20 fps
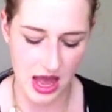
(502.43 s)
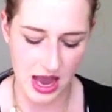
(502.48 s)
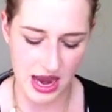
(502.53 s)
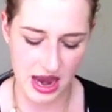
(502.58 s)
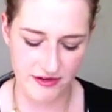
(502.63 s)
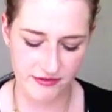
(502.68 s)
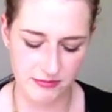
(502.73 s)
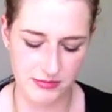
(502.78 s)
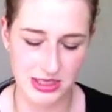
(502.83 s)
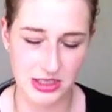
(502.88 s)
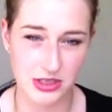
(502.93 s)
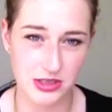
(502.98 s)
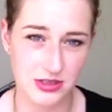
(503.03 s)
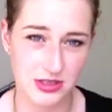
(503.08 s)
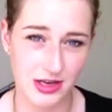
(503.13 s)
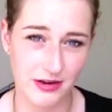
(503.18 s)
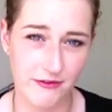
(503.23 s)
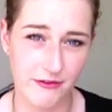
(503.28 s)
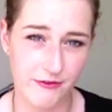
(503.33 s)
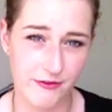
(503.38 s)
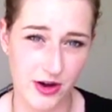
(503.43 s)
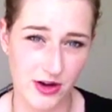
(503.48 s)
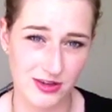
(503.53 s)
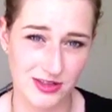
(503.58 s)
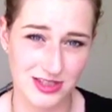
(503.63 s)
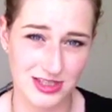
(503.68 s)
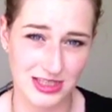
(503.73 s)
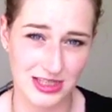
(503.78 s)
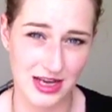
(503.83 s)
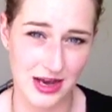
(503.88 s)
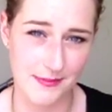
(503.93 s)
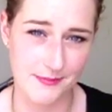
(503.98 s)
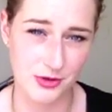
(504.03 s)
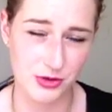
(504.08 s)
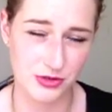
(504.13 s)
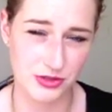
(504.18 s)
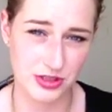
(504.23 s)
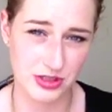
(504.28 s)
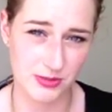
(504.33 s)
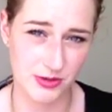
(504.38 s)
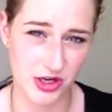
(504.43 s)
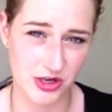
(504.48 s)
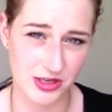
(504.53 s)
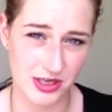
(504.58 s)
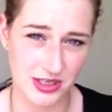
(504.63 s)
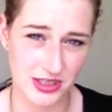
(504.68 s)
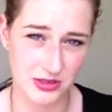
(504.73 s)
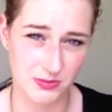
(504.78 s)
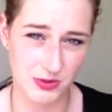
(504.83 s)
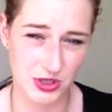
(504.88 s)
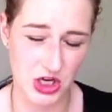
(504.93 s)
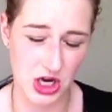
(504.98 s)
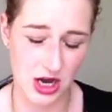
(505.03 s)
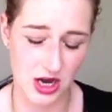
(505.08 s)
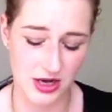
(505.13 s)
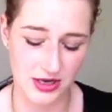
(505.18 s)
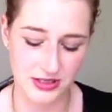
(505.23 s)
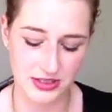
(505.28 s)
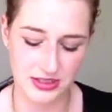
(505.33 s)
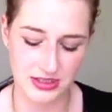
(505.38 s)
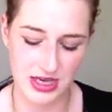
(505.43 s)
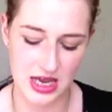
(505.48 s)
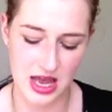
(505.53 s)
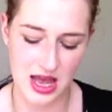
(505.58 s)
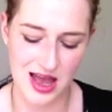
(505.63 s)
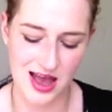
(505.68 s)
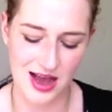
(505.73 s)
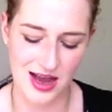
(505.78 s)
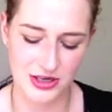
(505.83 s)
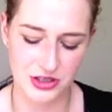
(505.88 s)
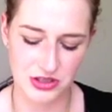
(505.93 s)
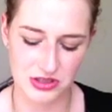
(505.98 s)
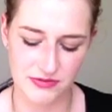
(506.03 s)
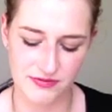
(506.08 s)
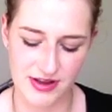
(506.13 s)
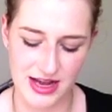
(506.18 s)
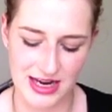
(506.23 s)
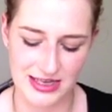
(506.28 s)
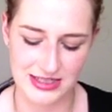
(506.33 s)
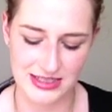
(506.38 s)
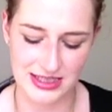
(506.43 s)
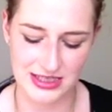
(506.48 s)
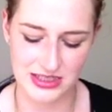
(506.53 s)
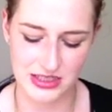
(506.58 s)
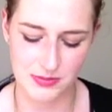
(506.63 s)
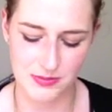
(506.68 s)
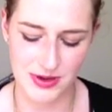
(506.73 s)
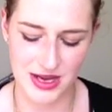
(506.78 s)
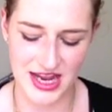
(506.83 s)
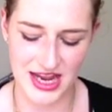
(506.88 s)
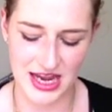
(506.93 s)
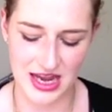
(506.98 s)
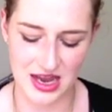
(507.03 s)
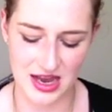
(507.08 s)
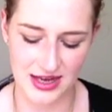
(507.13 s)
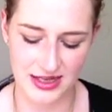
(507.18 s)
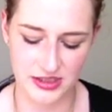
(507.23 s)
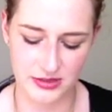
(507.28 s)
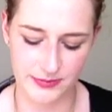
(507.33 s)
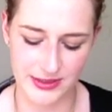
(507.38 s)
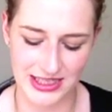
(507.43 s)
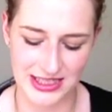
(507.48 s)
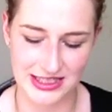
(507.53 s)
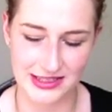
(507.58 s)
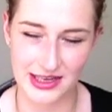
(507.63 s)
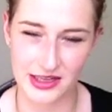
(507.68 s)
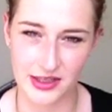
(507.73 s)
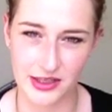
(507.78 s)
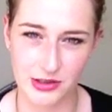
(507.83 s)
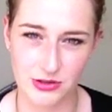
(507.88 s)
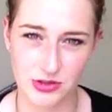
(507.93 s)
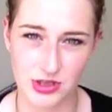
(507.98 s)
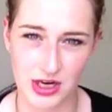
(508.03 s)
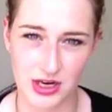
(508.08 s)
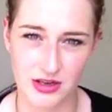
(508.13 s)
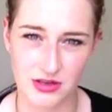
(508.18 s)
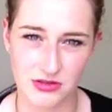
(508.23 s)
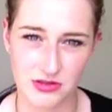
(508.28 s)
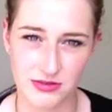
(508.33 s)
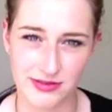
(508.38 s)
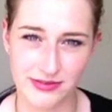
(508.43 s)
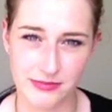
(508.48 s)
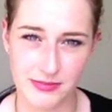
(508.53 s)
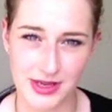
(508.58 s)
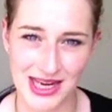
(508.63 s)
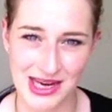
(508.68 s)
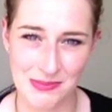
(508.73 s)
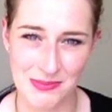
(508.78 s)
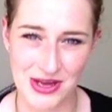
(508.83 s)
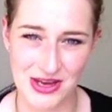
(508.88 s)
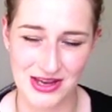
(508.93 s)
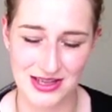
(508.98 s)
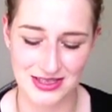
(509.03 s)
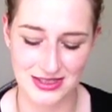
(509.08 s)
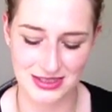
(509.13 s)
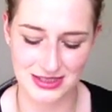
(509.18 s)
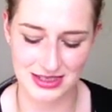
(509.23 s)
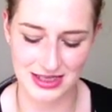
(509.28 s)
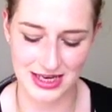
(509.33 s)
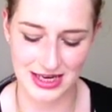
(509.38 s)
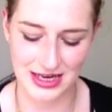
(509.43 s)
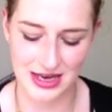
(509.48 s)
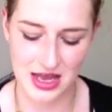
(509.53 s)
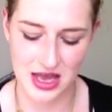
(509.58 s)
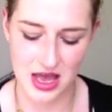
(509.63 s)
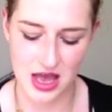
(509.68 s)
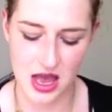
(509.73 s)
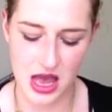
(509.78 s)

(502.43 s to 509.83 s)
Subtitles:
I haven't been using Foxy that much, to be honest, because I just find it to be a little bit yellow toned for me personally.